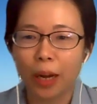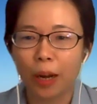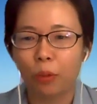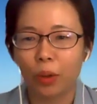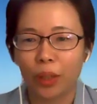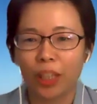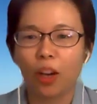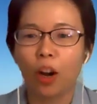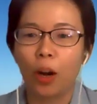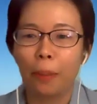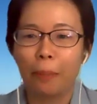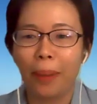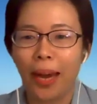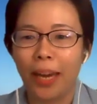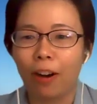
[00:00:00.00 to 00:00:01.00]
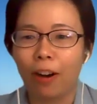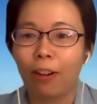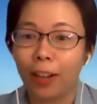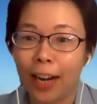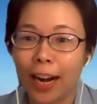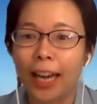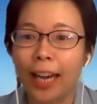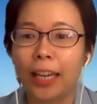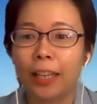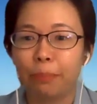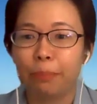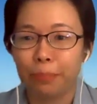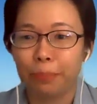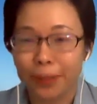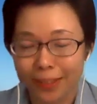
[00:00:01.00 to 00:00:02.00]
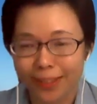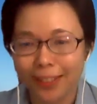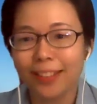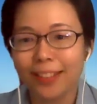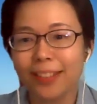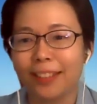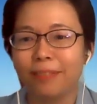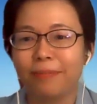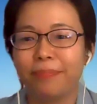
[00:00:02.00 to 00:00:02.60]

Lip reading: working on my online business.